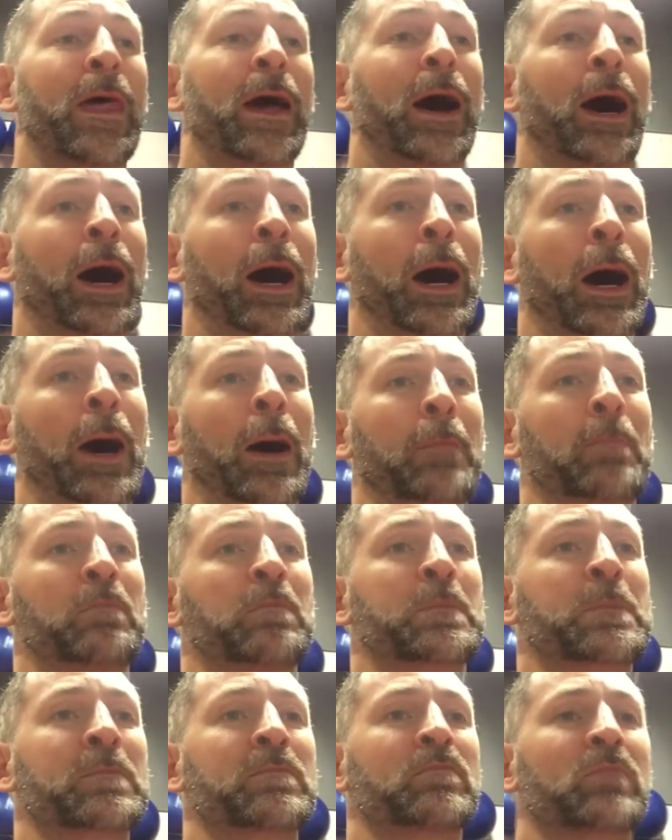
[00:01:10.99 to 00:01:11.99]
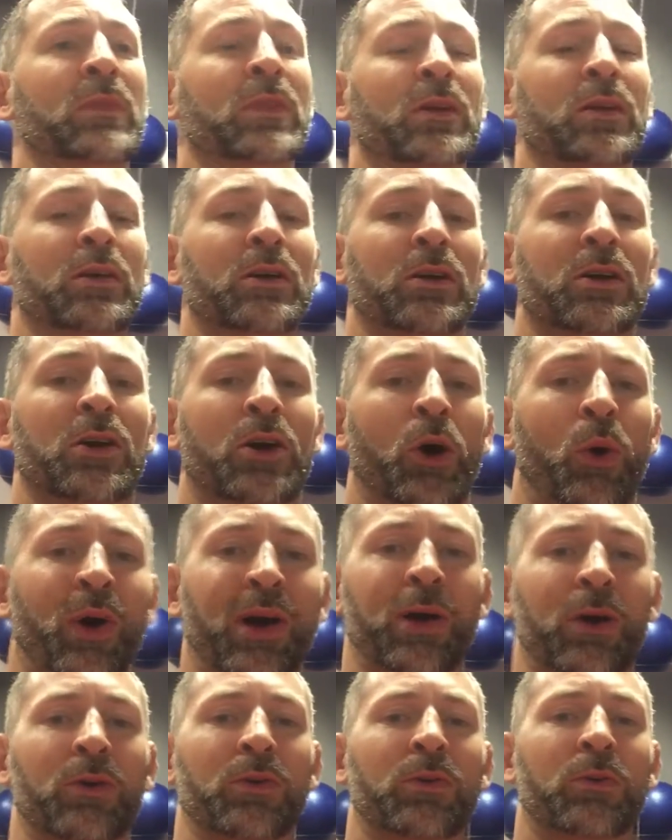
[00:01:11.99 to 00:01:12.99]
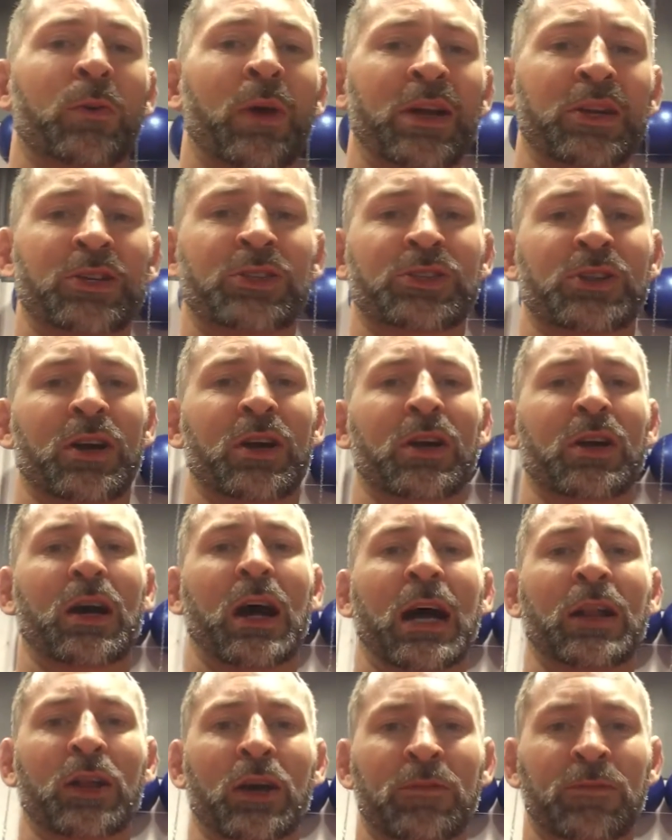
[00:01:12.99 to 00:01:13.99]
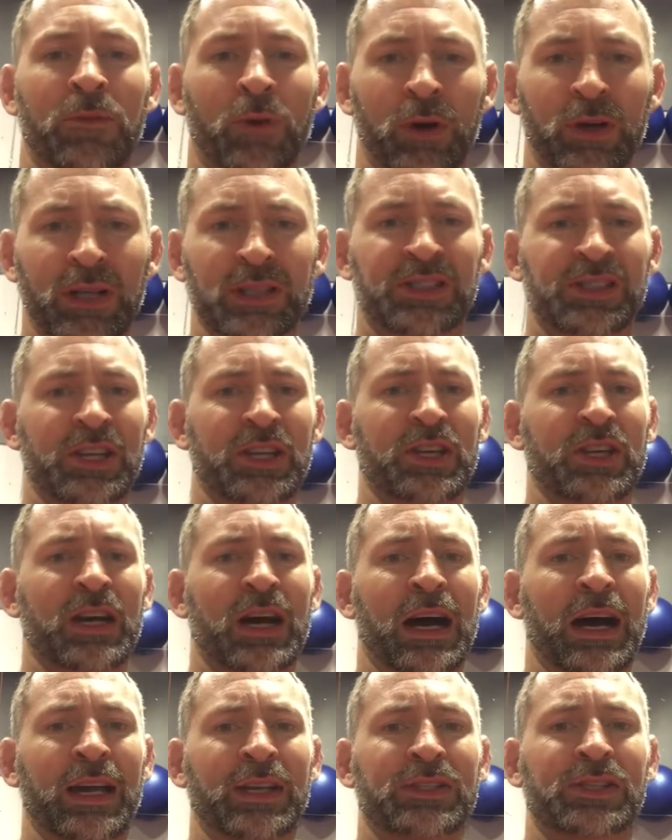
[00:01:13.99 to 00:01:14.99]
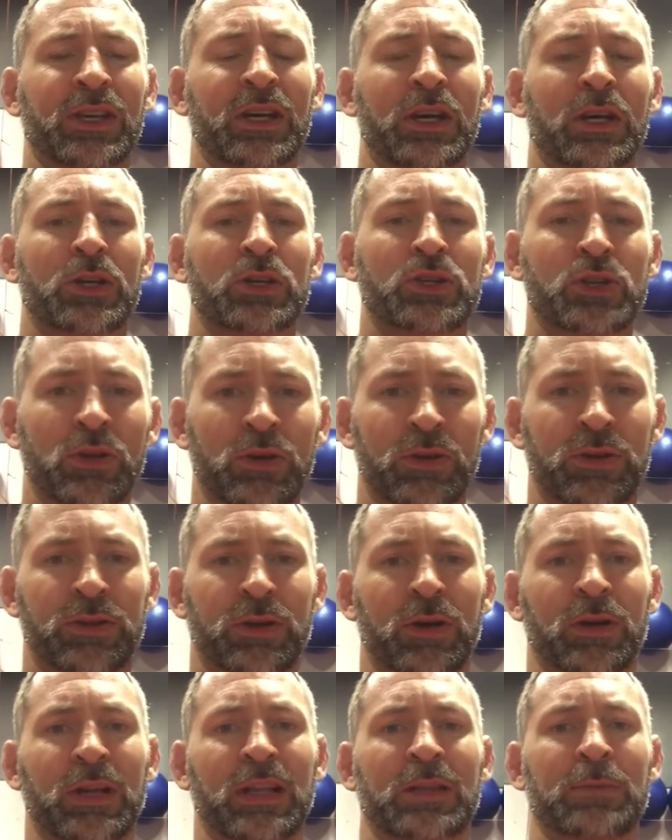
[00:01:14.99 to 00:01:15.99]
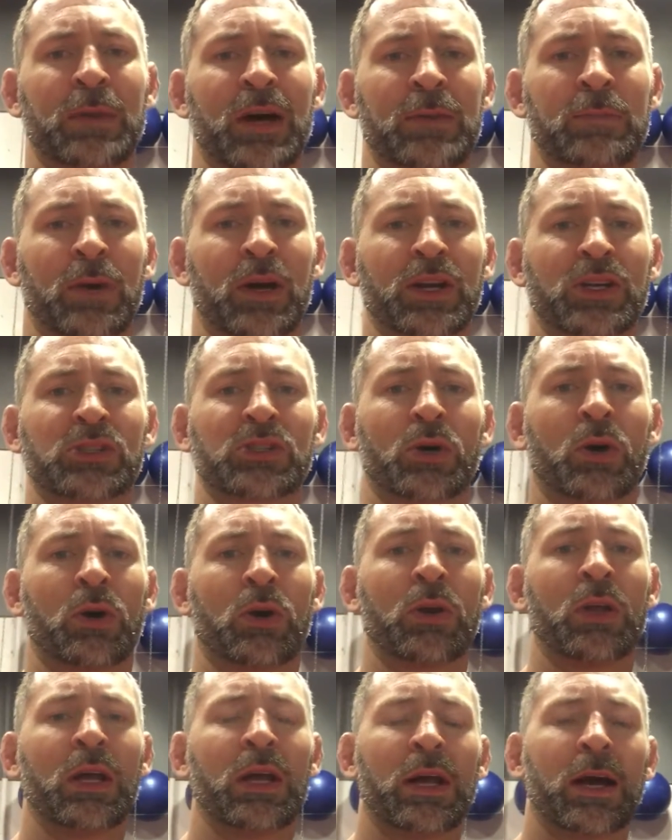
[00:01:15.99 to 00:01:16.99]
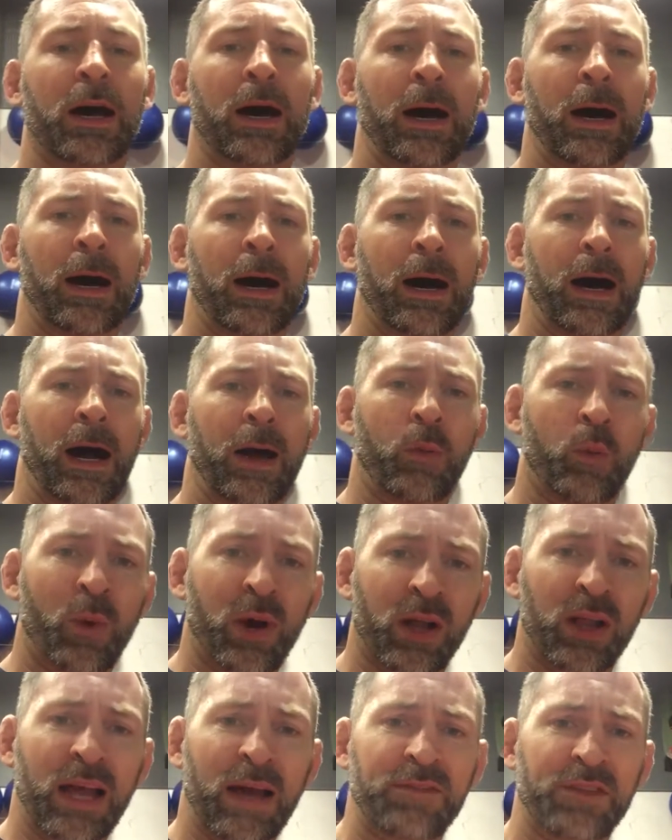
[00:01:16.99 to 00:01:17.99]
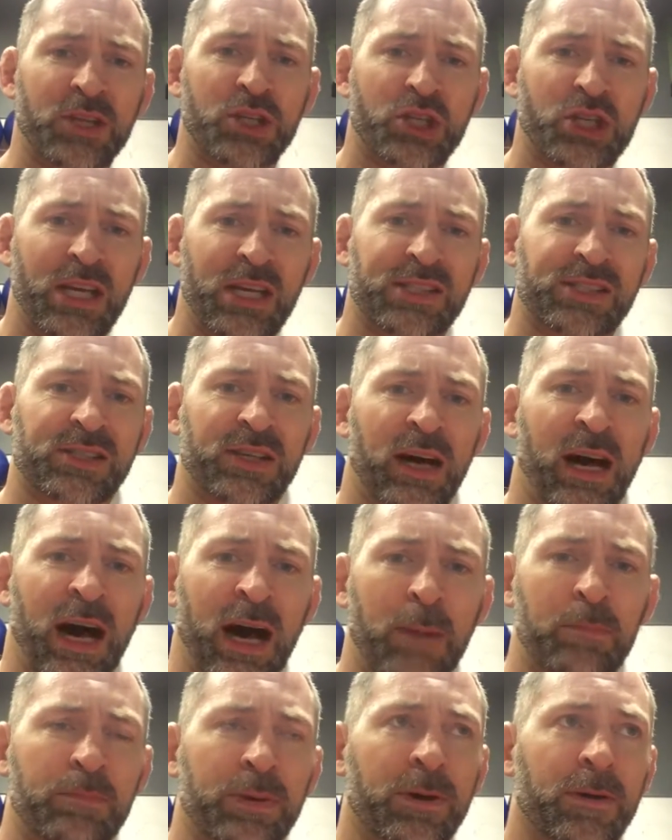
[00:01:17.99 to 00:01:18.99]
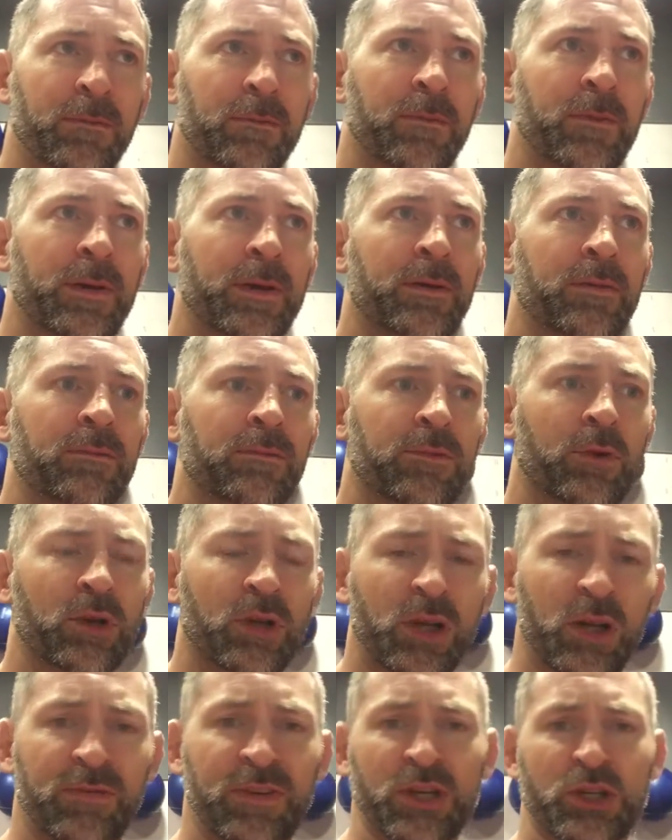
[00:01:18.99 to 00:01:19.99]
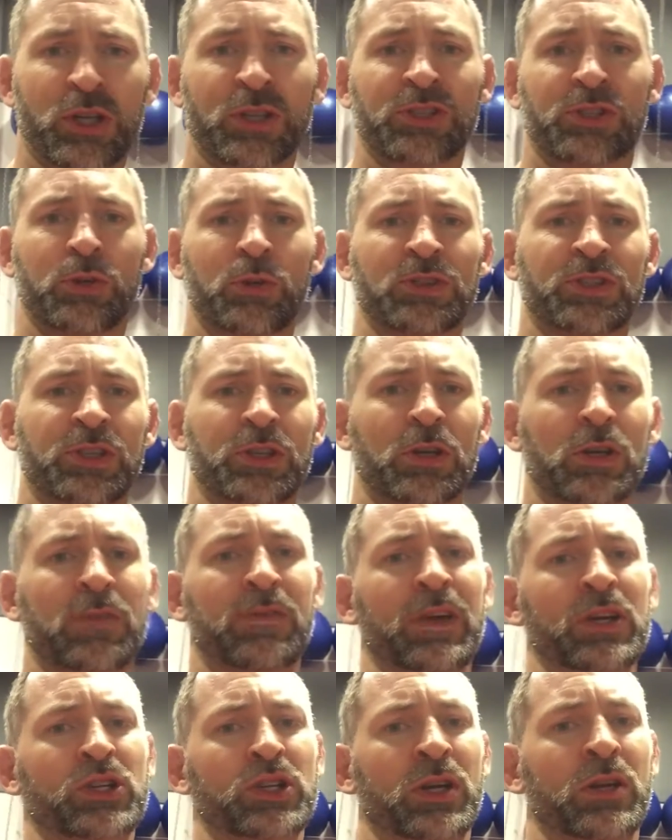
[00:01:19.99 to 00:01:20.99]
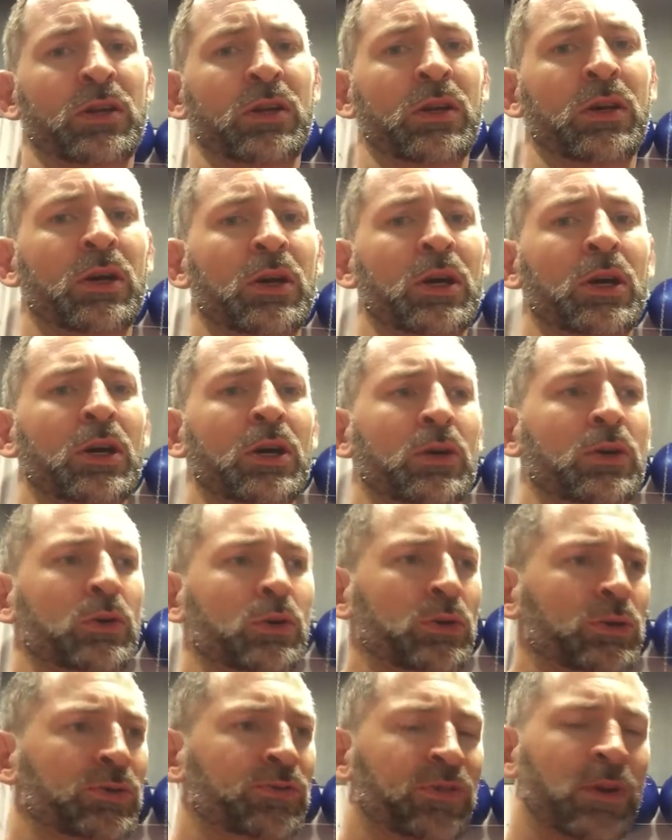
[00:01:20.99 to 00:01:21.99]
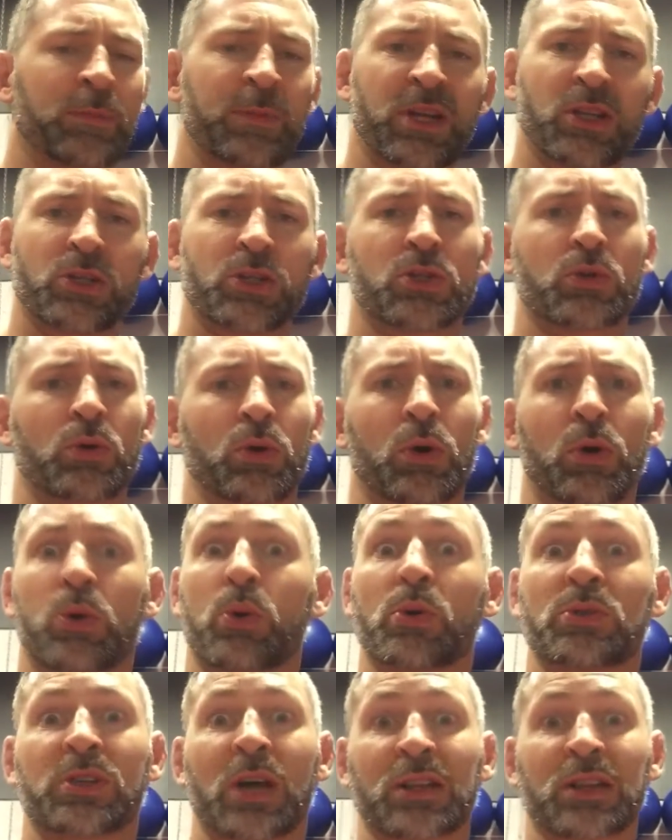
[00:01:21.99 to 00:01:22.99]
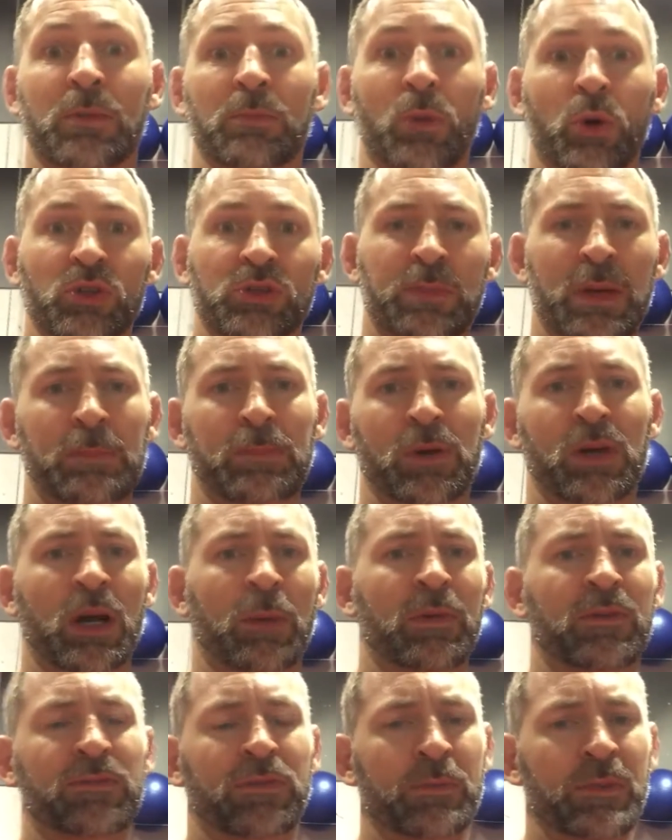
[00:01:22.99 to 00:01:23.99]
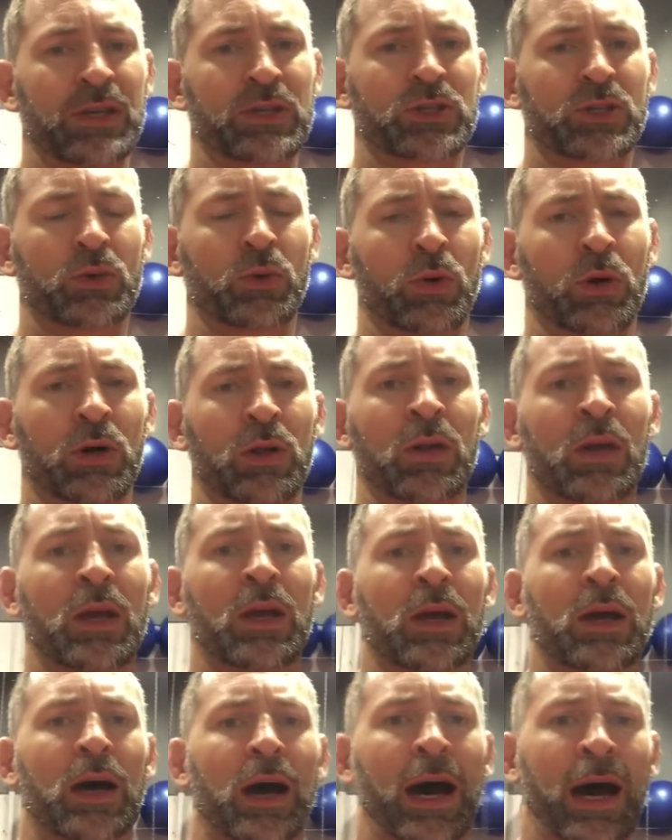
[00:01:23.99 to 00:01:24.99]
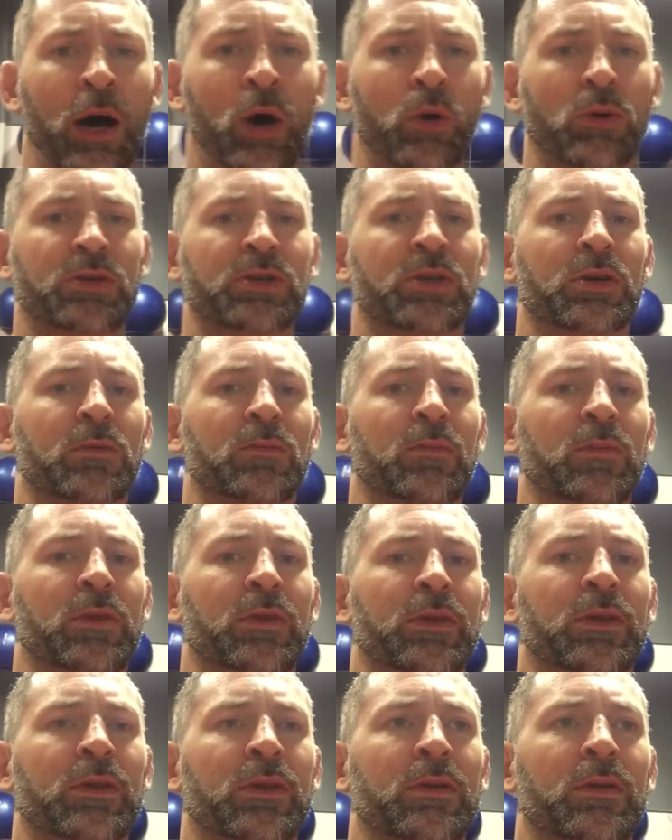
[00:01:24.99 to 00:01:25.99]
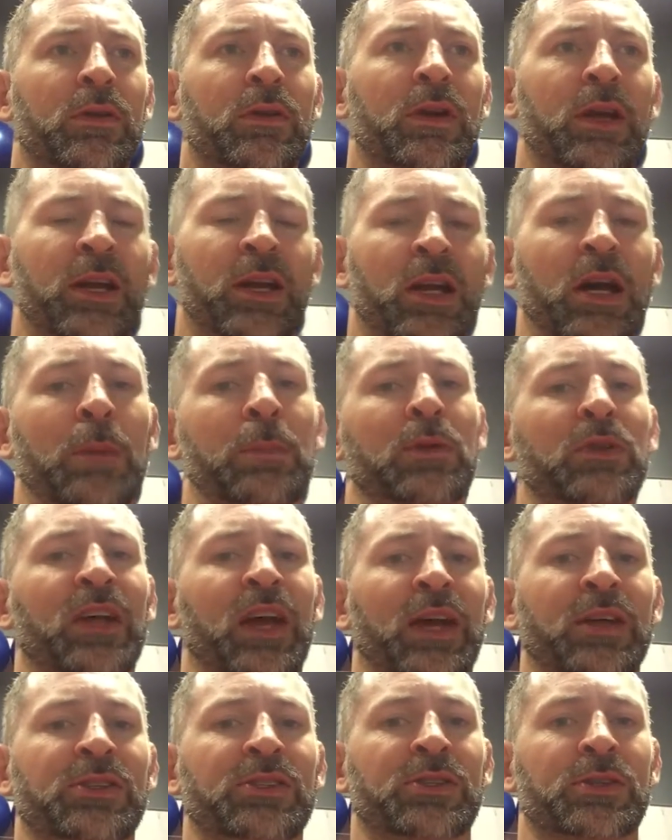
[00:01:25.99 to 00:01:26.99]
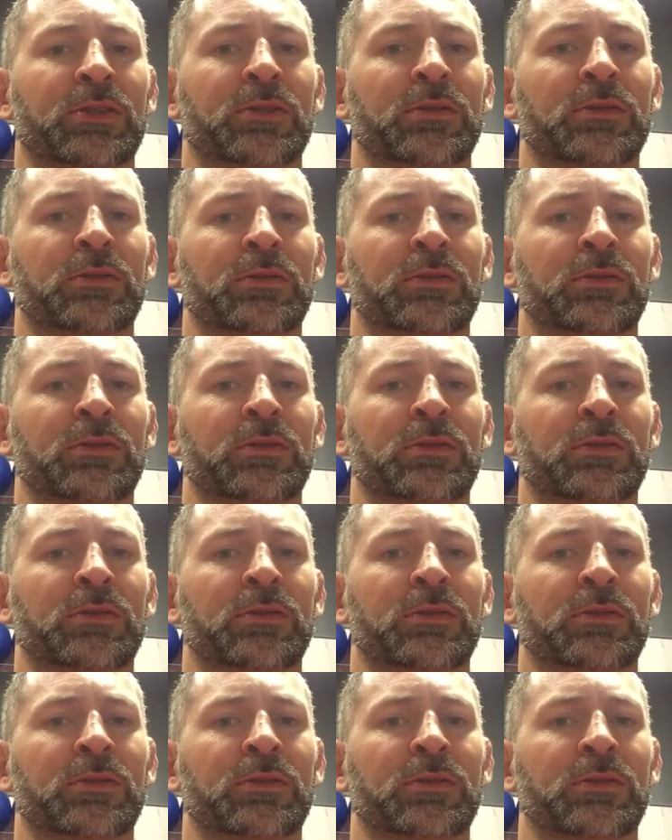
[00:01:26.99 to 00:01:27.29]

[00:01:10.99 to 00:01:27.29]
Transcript: Go out, register. I look forward to seeing you guys June 3rd at the Mind, Body, Soul. I will have the sheets up for the divisions. Who's in your division? Who's from each school? Who's got the most people coming from each school? Out in a couple days.